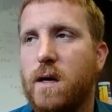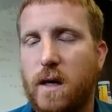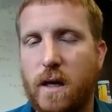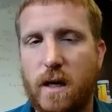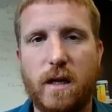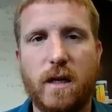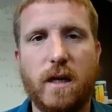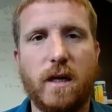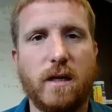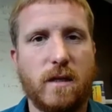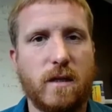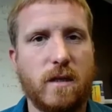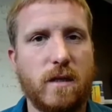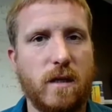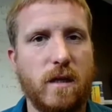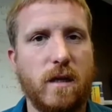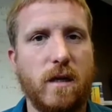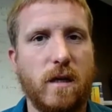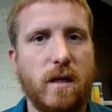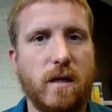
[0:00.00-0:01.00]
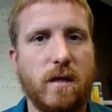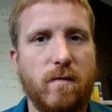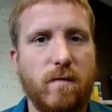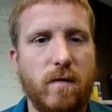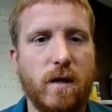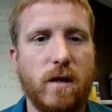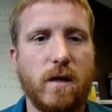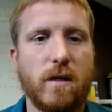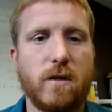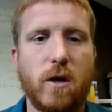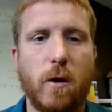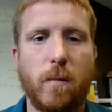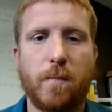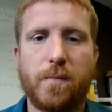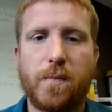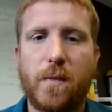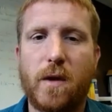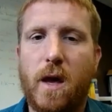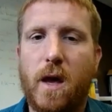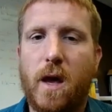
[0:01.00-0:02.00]
in this field. So
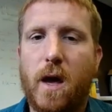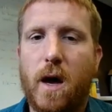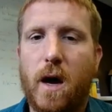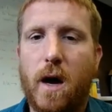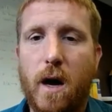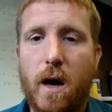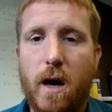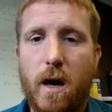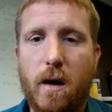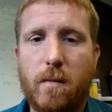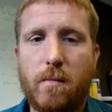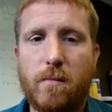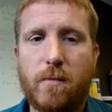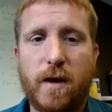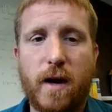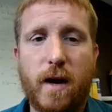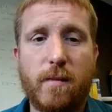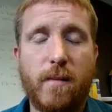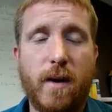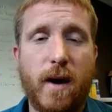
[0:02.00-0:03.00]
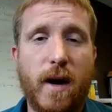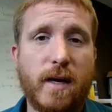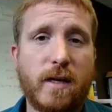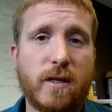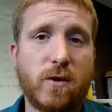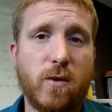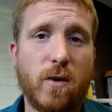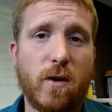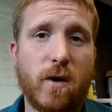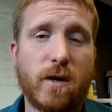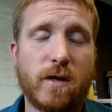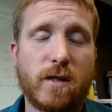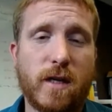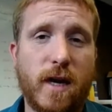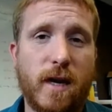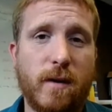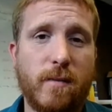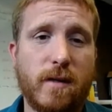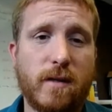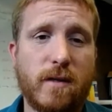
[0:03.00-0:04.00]
with that in mind, so our
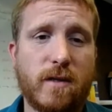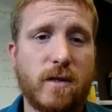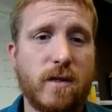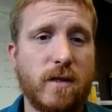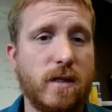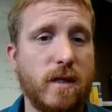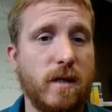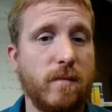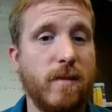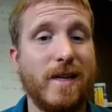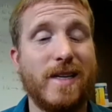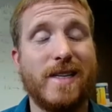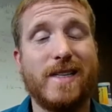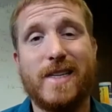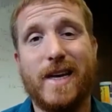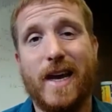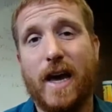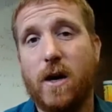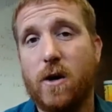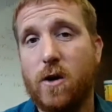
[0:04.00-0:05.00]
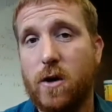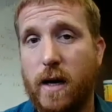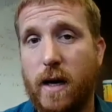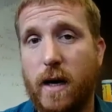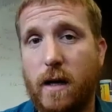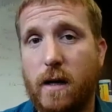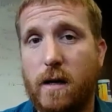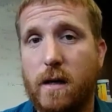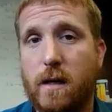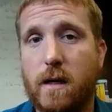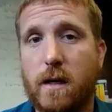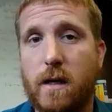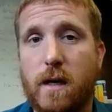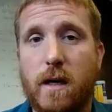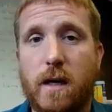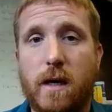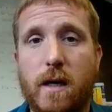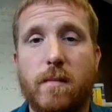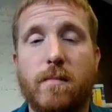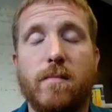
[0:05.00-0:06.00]
assignments, let's see, by Saturday,
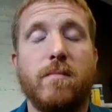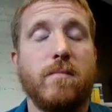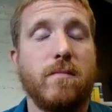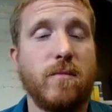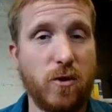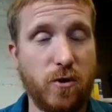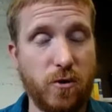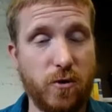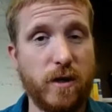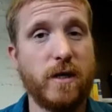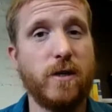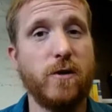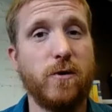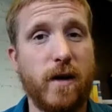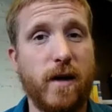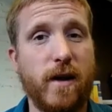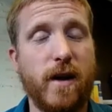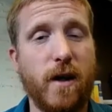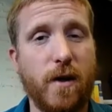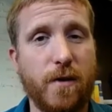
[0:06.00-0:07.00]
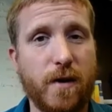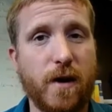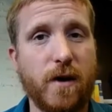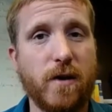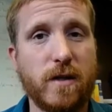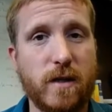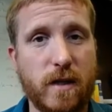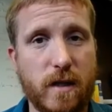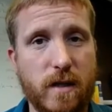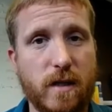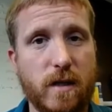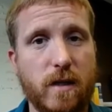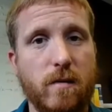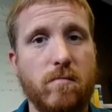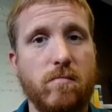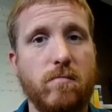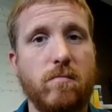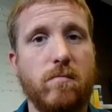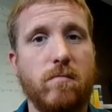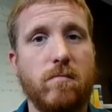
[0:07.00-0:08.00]
you do need to do that healthcare
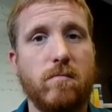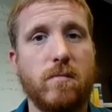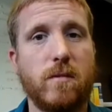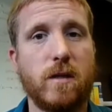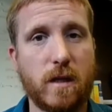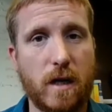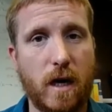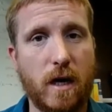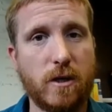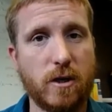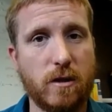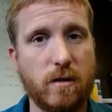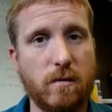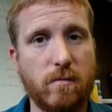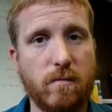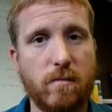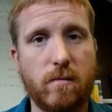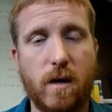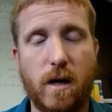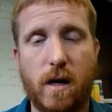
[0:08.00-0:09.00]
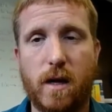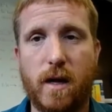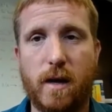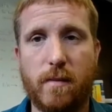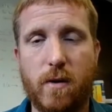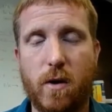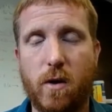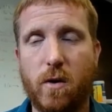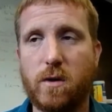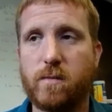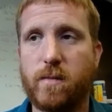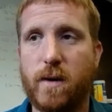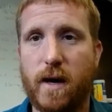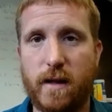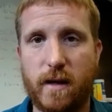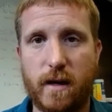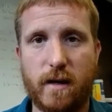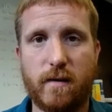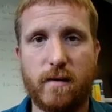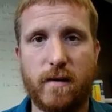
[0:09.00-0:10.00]
system discussion, that post
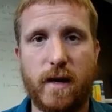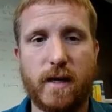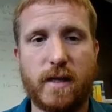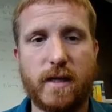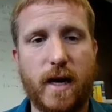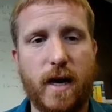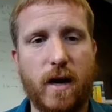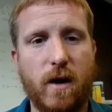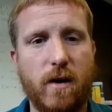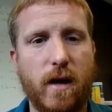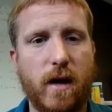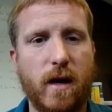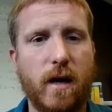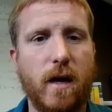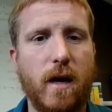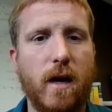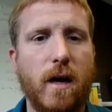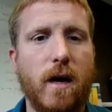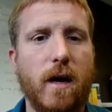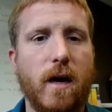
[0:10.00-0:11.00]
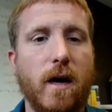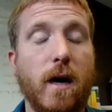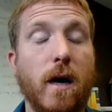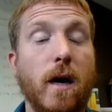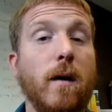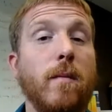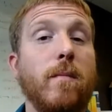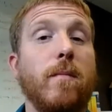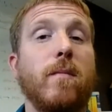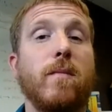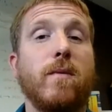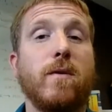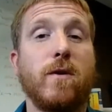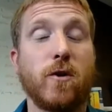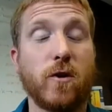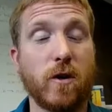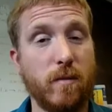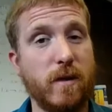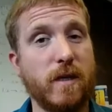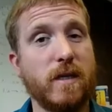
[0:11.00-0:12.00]
by the end of the day Saturday.
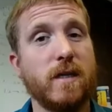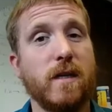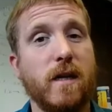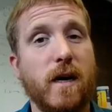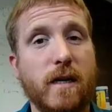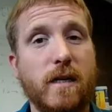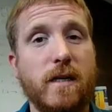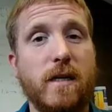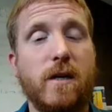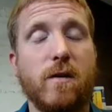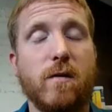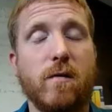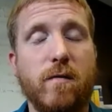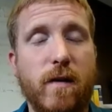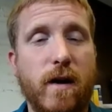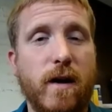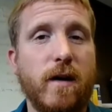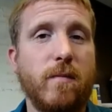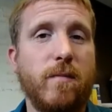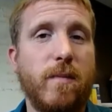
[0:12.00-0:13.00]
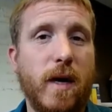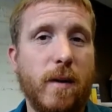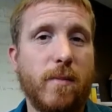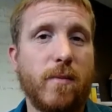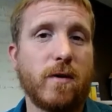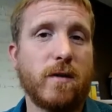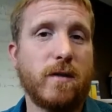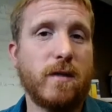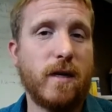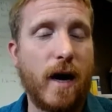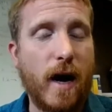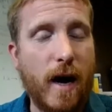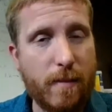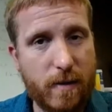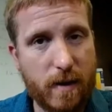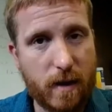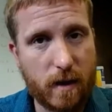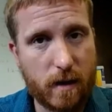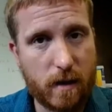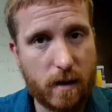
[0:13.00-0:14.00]
You're going to be selecting your final paper
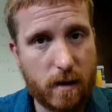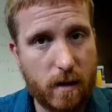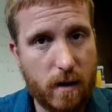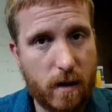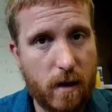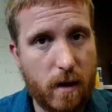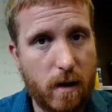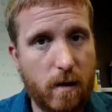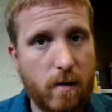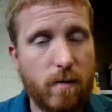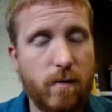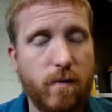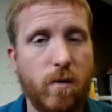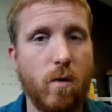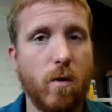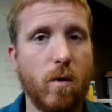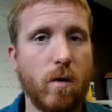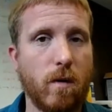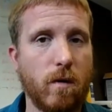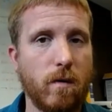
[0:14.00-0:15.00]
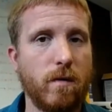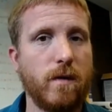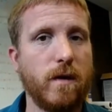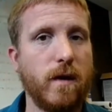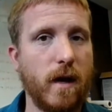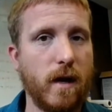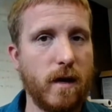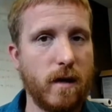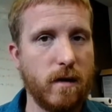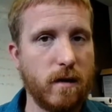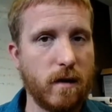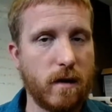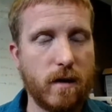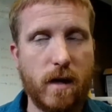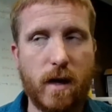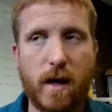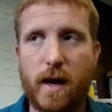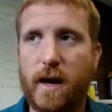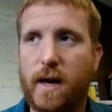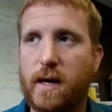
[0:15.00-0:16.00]
topic for the end of the
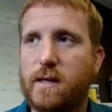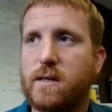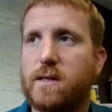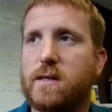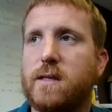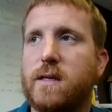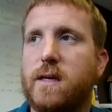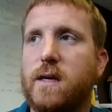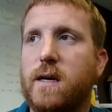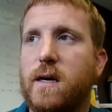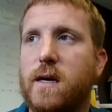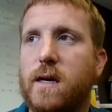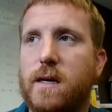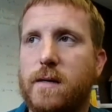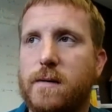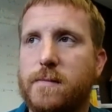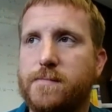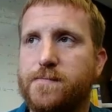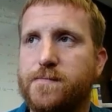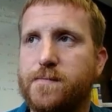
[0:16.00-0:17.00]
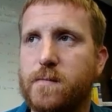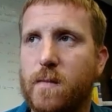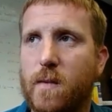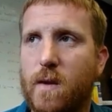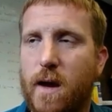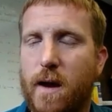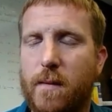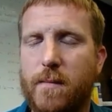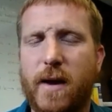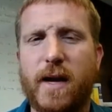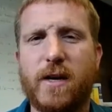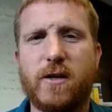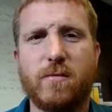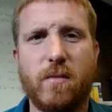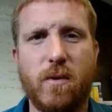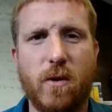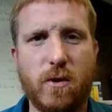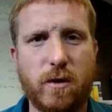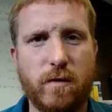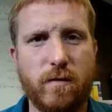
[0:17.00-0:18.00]
class. I
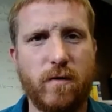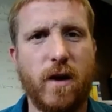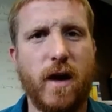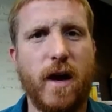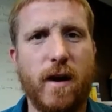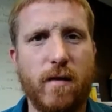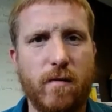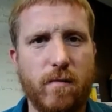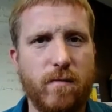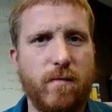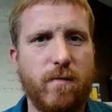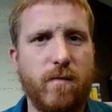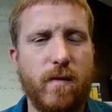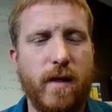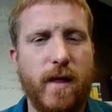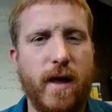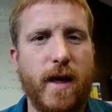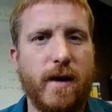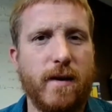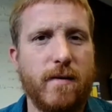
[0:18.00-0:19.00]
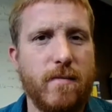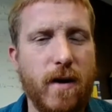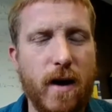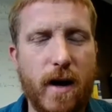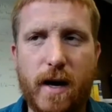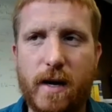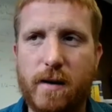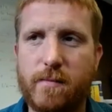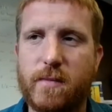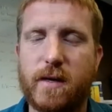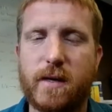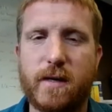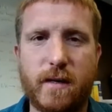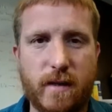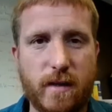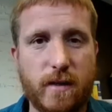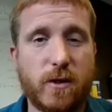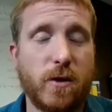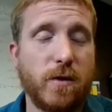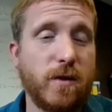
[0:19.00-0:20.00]
imagine most of you have that in mind, but
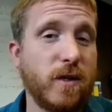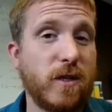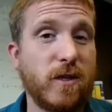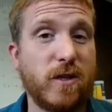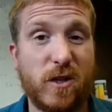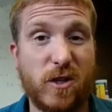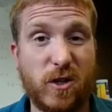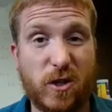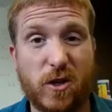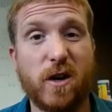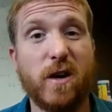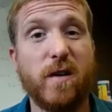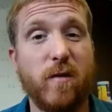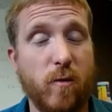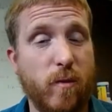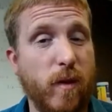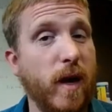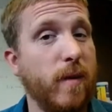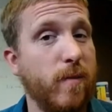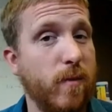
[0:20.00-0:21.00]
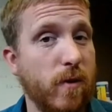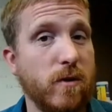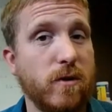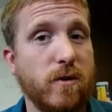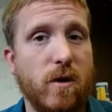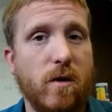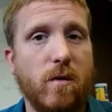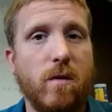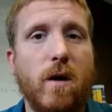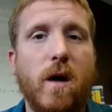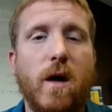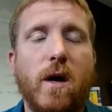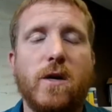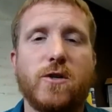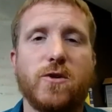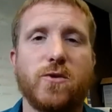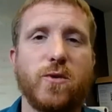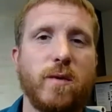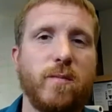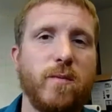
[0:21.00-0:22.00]
so this is the start of your paper. So
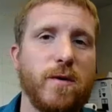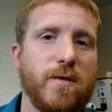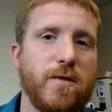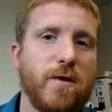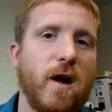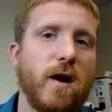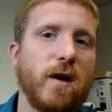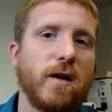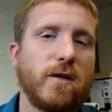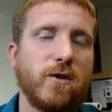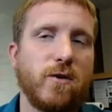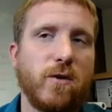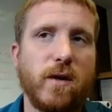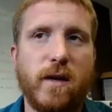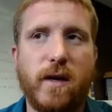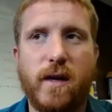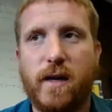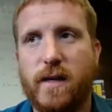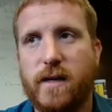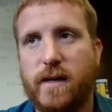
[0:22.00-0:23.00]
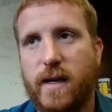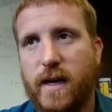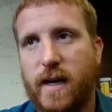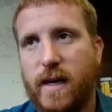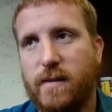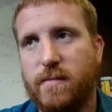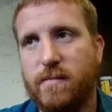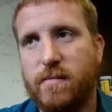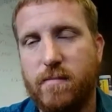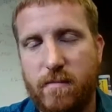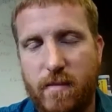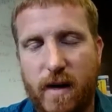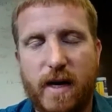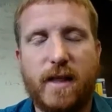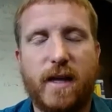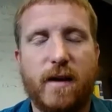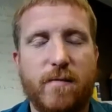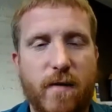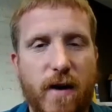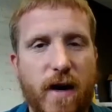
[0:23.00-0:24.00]
really put thought into it and
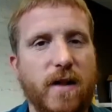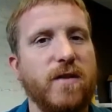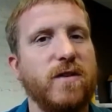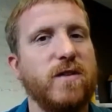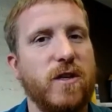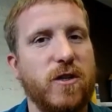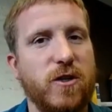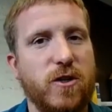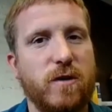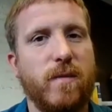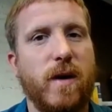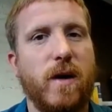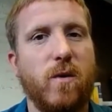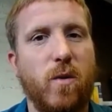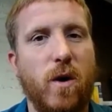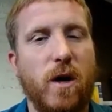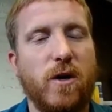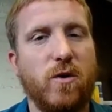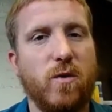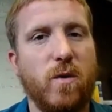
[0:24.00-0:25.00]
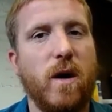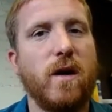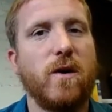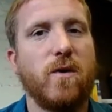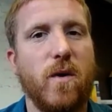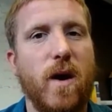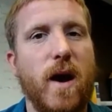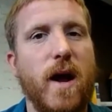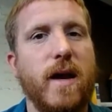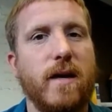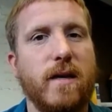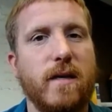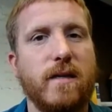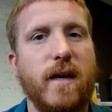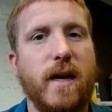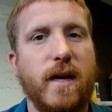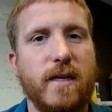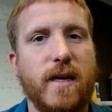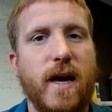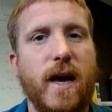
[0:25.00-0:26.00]
make that final decision about what you want to write
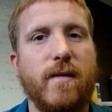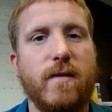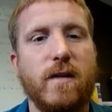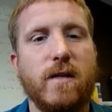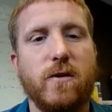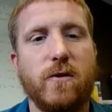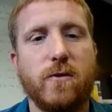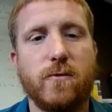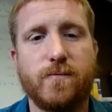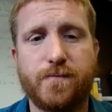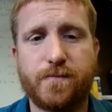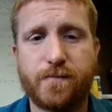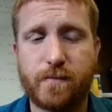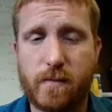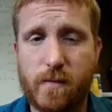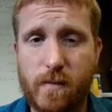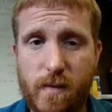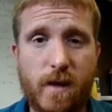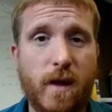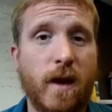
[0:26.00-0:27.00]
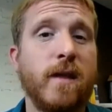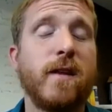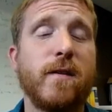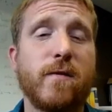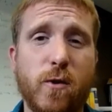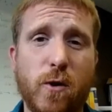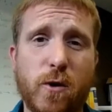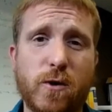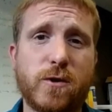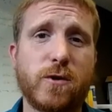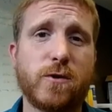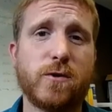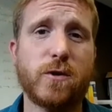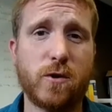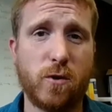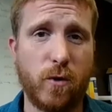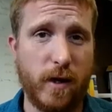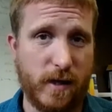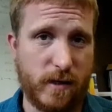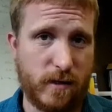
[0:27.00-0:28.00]
and dive into. And then of course there's
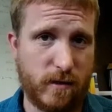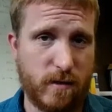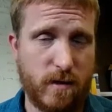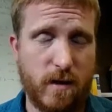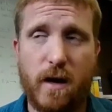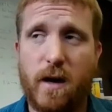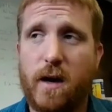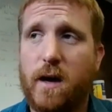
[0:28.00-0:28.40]
the quiz.